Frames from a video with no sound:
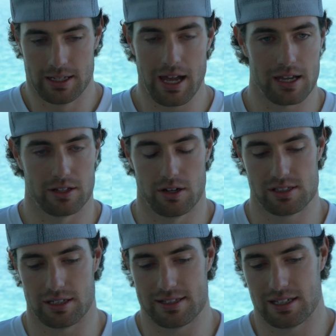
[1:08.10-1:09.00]
Yeah, you know, it's,
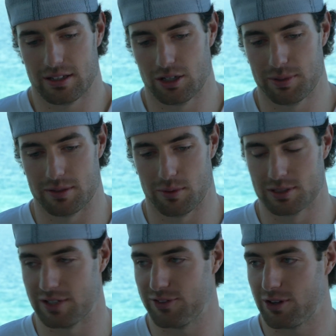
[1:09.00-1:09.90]
it's a little bit more
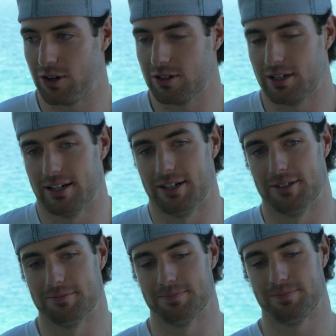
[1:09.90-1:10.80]
difficult,
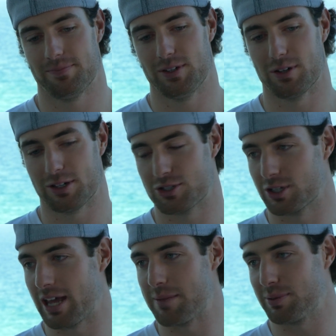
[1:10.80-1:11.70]
um, you know, because
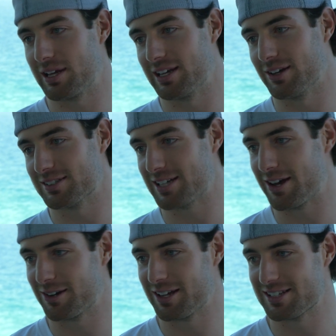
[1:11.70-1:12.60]
you're game planning on
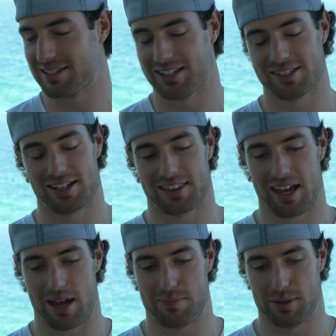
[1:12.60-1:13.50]
Saturdays and things like
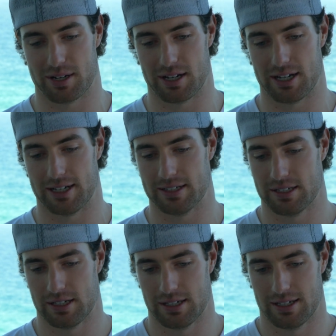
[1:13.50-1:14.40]
that. But, uh,
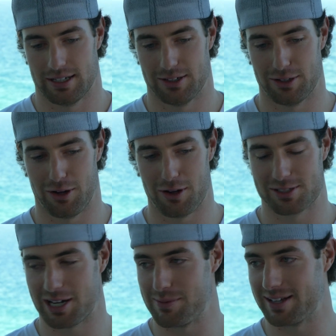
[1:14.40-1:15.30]
you know, you always
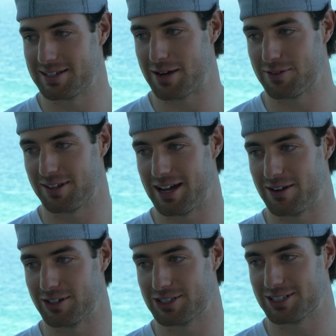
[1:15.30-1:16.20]
got to make time for the
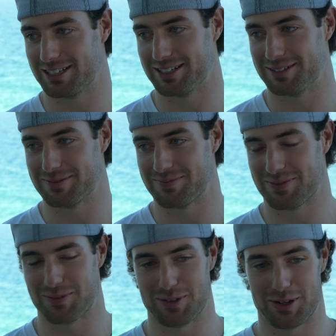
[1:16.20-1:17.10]
Irish. Uh,
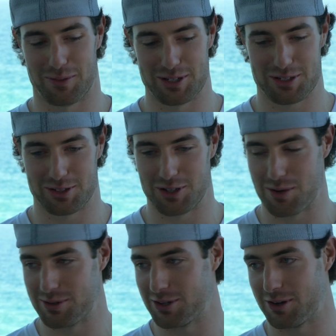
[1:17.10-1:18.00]
you know, once you're a
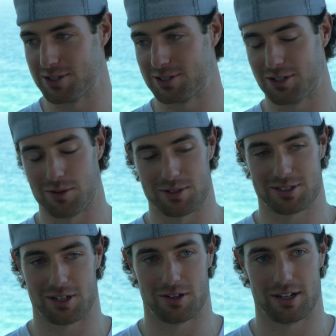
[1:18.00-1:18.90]
domer, you're always a domer.
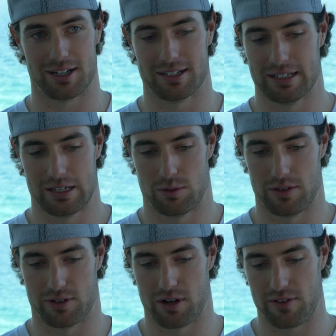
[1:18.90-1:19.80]
So uh, we
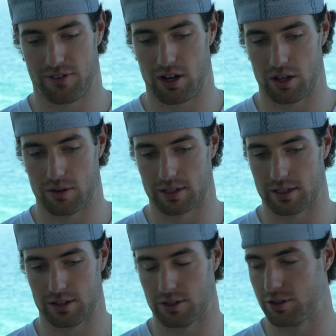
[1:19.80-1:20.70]
have a great following,
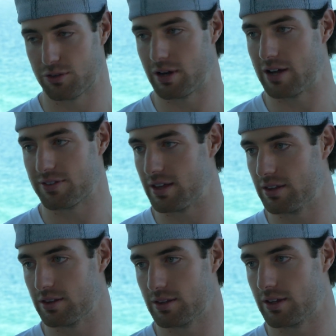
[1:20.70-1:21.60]
you know, throughout the,
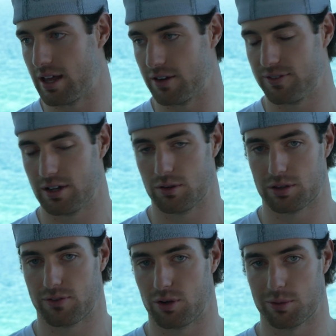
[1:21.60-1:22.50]
the, NFL with
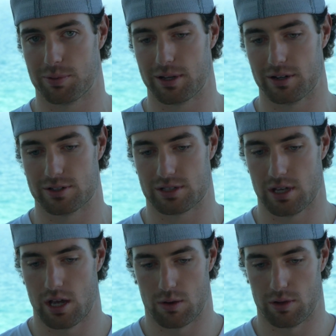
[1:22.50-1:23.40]
the former players.
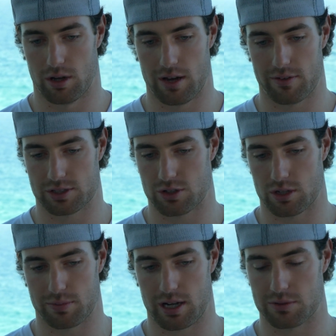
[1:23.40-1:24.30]
We all have a
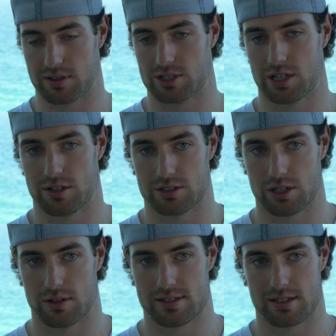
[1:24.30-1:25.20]
strong bond with each other.
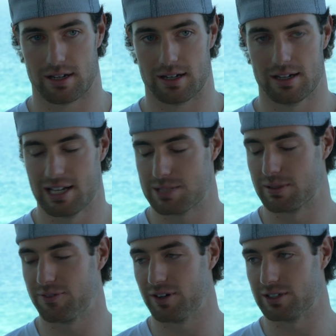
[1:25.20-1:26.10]
So it's, uh, it's
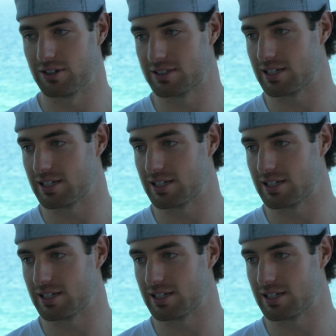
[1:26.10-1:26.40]
been a fun year, to